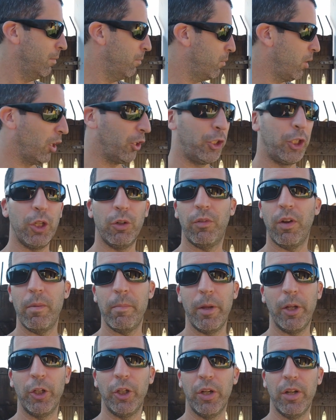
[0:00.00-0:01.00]
Not sure if I
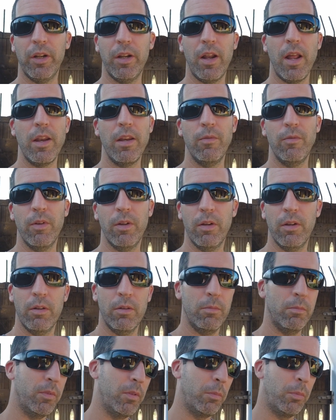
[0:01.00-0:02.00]
mentioned it in any
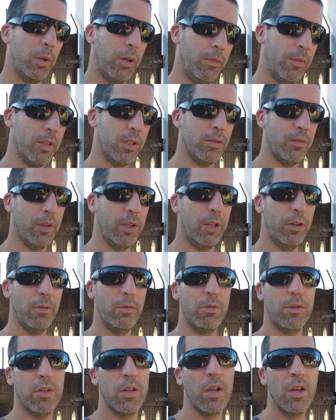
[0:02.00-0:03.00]
of the previous
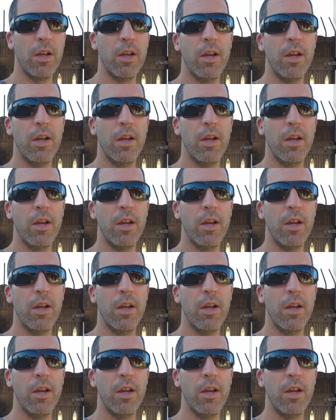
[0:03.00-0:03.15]
videos,